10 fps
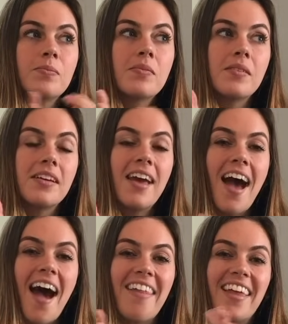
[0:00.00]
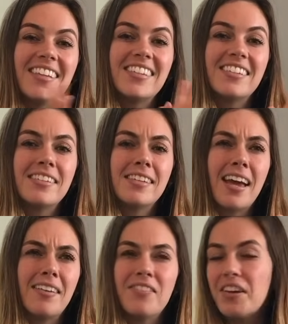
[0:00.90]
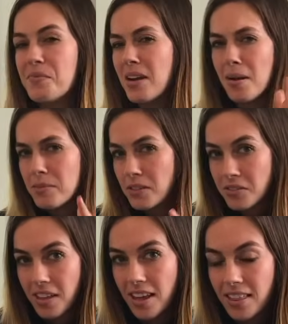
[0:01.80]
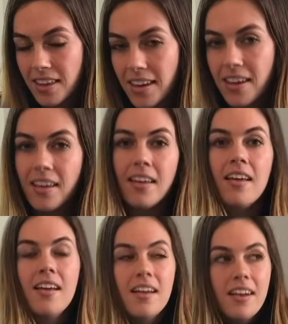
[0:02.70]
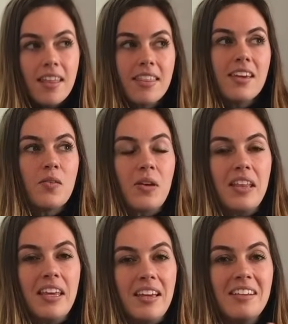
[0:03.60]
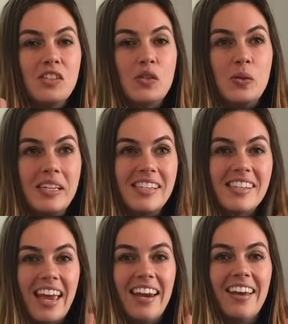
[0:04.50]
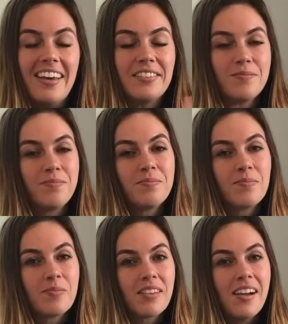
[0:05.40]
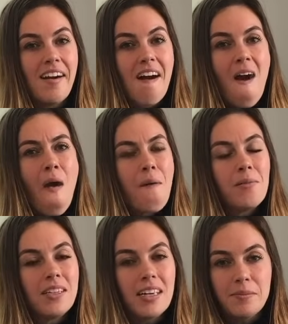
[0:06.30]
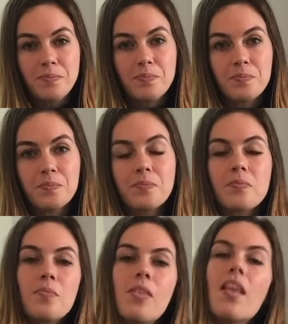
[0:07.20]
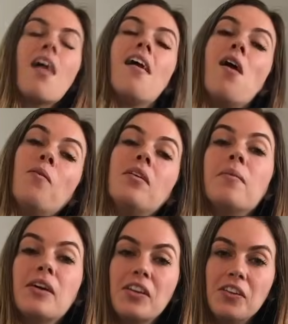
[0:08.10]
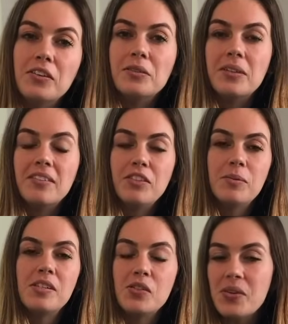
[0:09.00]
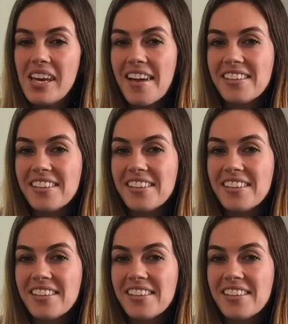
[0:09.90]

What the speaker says: But yeah, that's just kind of what I've been up to lately. Nothing really too exciting. Yeah. What about you? What have you been doing?